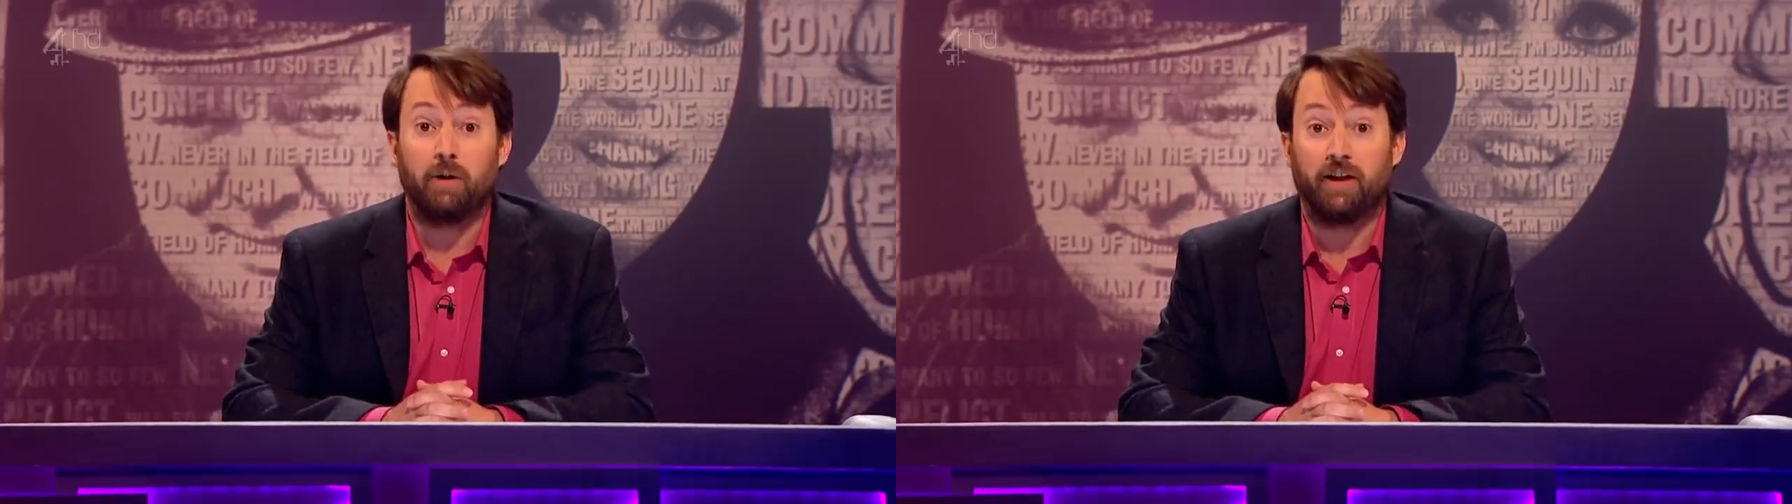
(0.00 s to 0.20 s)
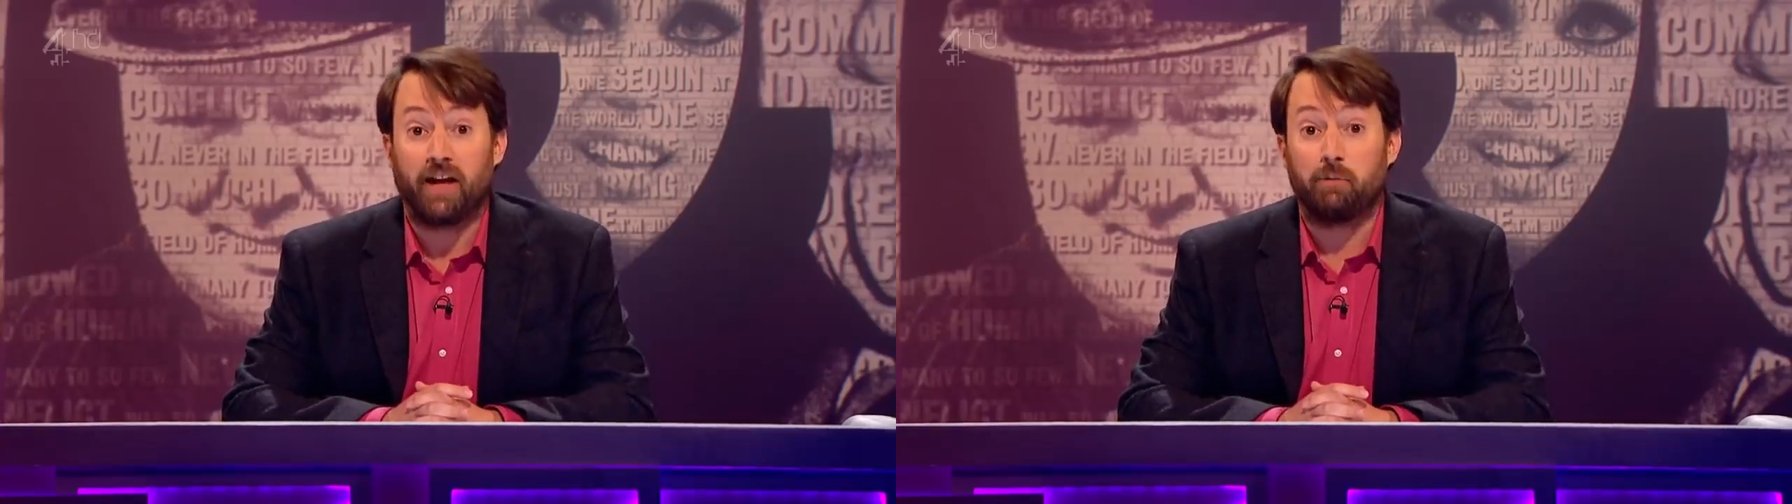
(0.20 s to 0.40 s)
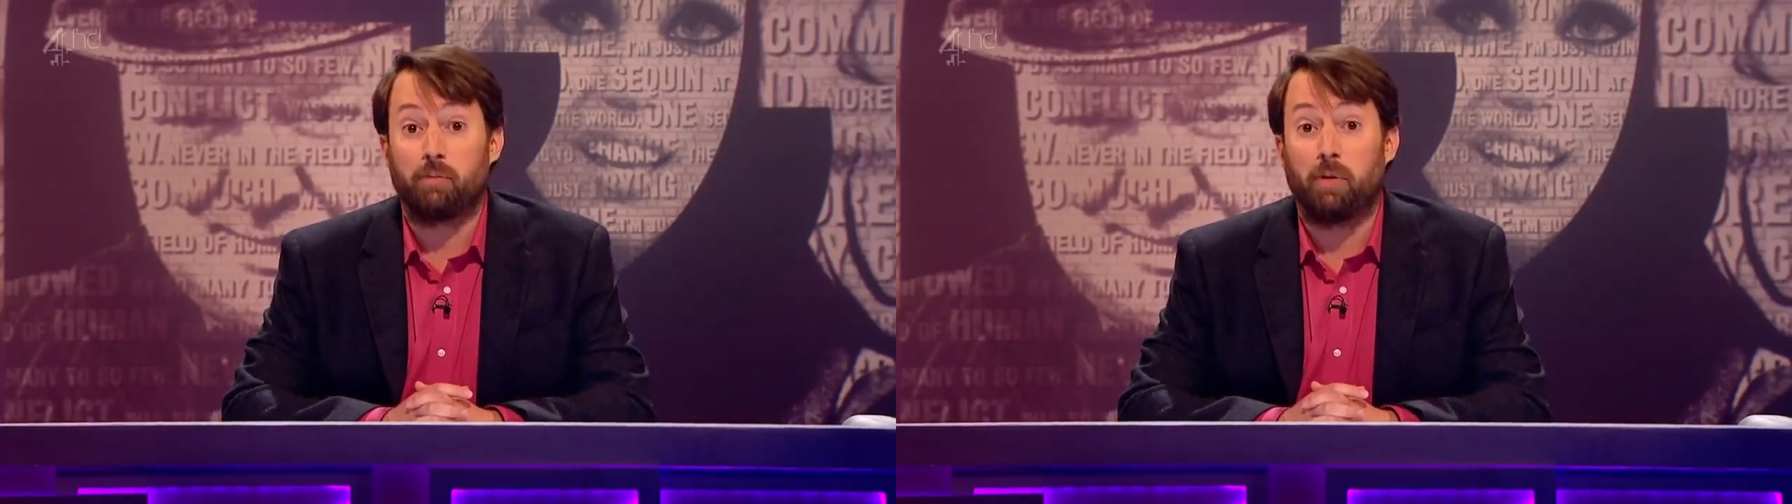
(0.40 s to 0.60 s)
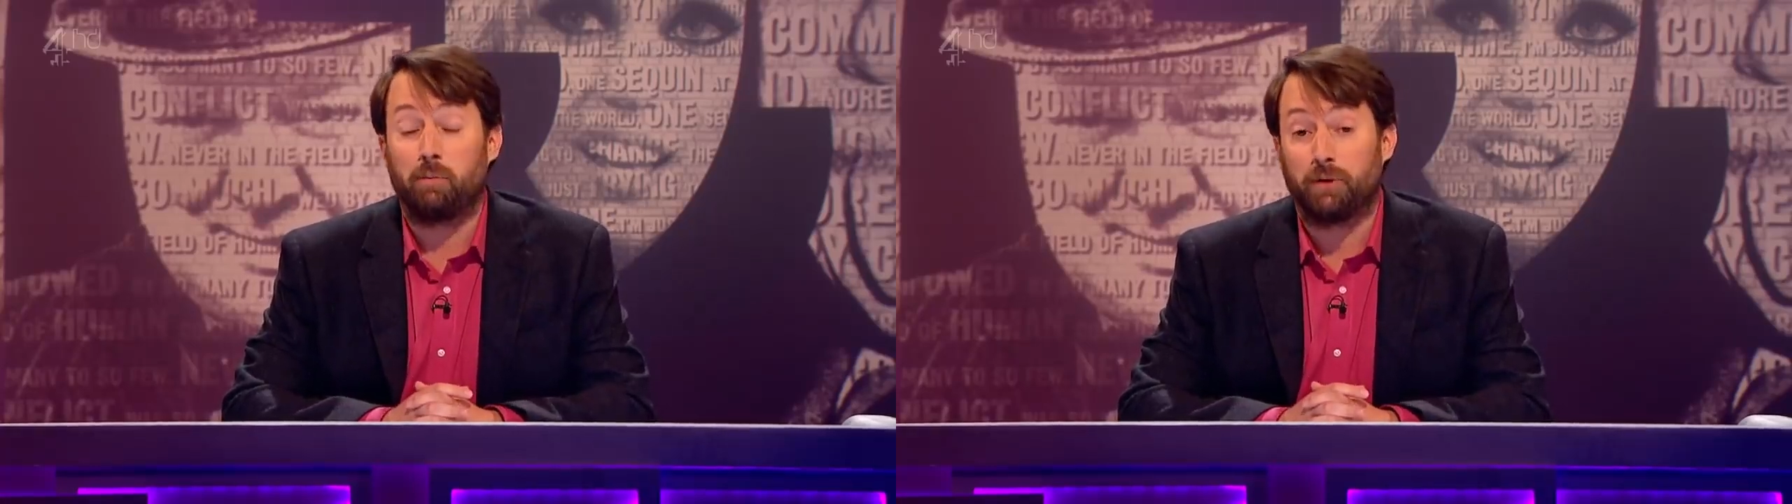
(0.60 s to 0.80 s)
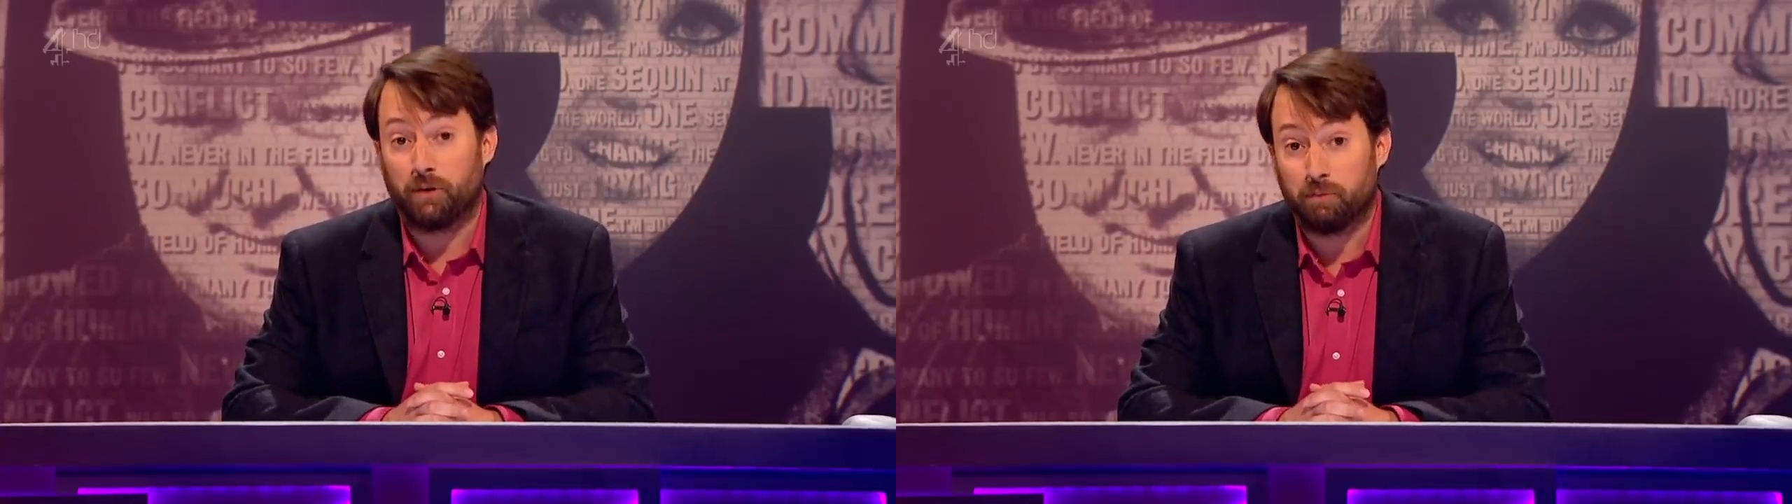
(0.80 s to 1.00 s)
like that with
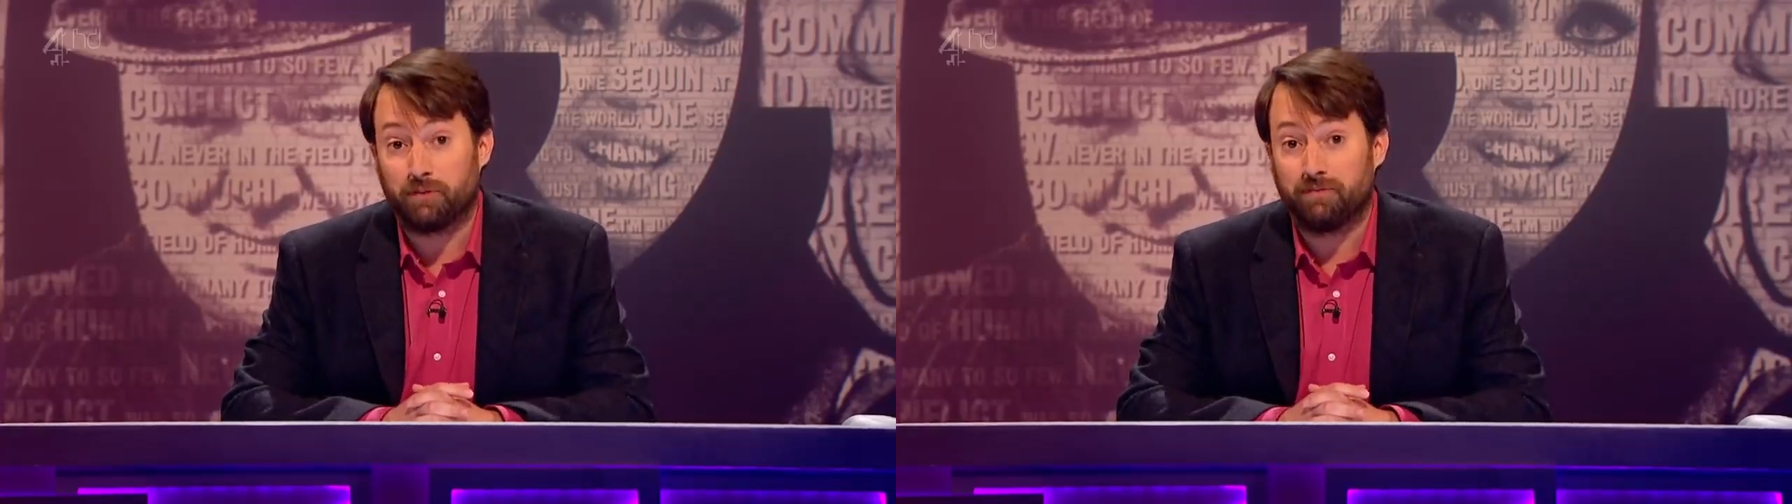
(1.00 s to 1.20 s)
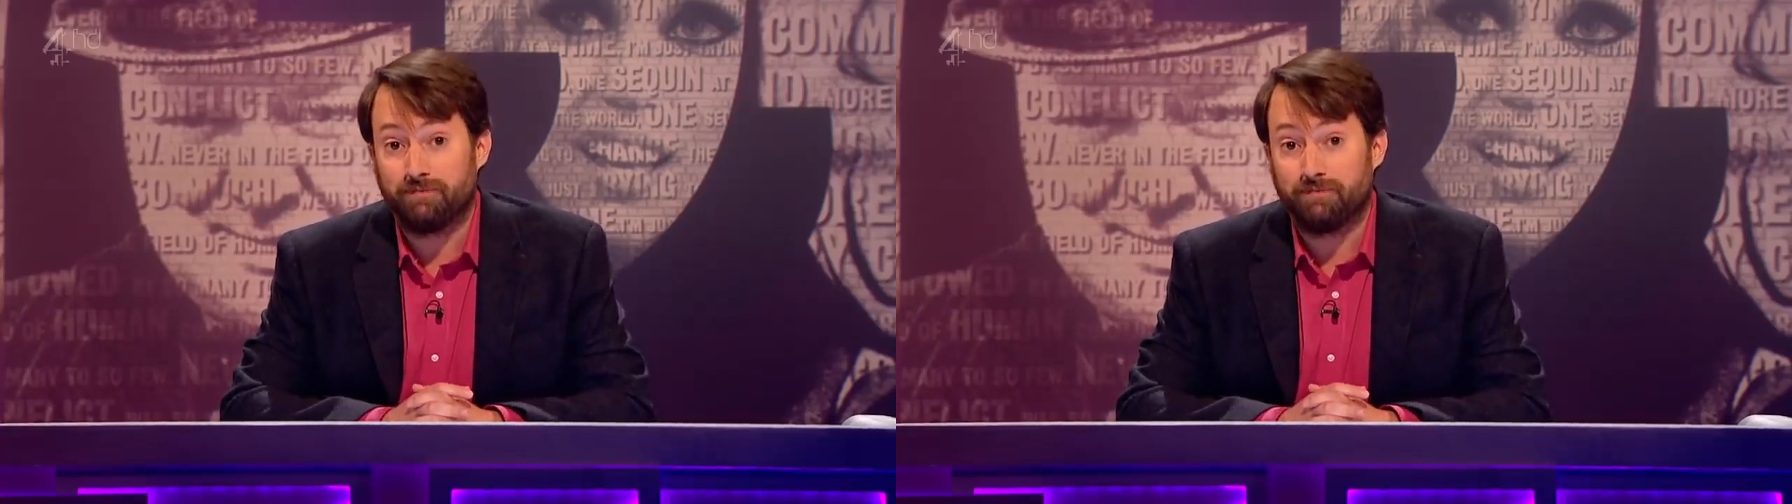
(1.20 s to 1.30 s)
poppadoms.